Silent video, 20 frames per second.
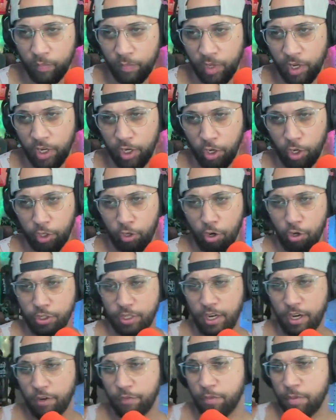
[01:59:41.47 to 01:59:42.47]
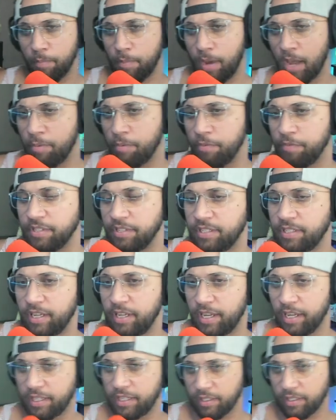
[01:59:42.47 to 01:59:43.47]
He only grows hair from the bottom of his
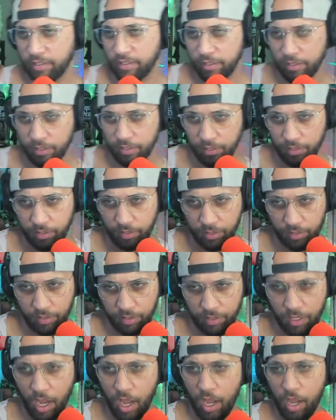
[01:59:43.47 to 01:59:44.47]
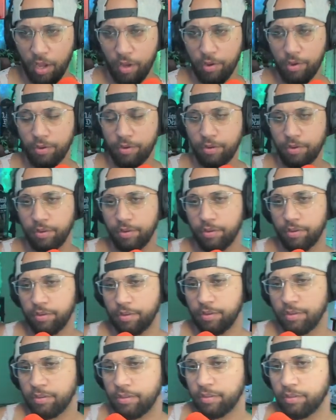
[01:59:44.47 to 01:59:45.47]
dick. No,
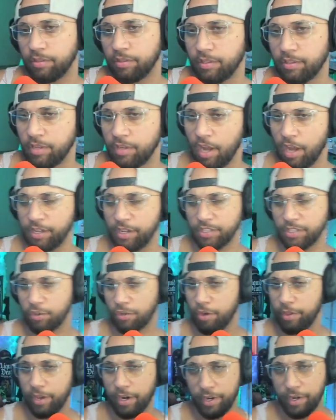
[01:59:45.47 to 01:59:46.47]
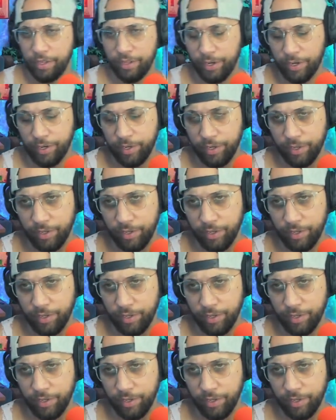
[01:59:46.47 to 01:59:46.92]
no, it doesn't grow there either.